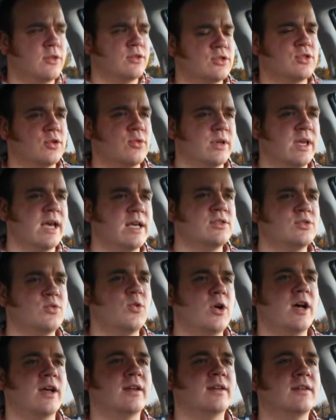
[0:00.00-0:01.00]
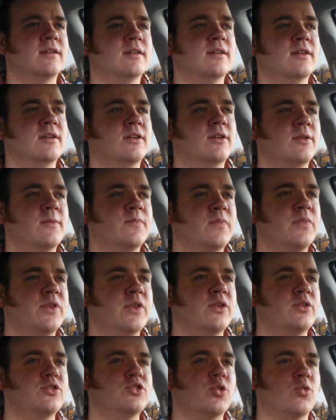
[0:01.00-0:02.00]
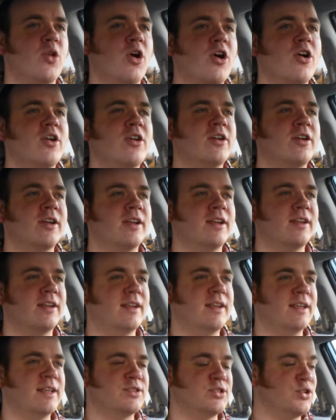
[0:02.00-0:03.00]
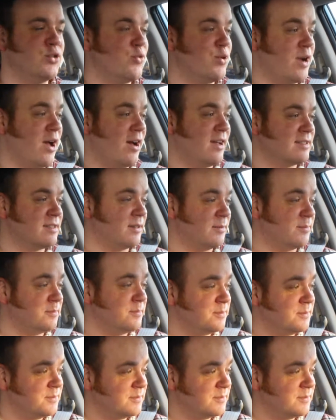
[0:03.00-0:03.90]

So guess what? Gerard is doing awesome.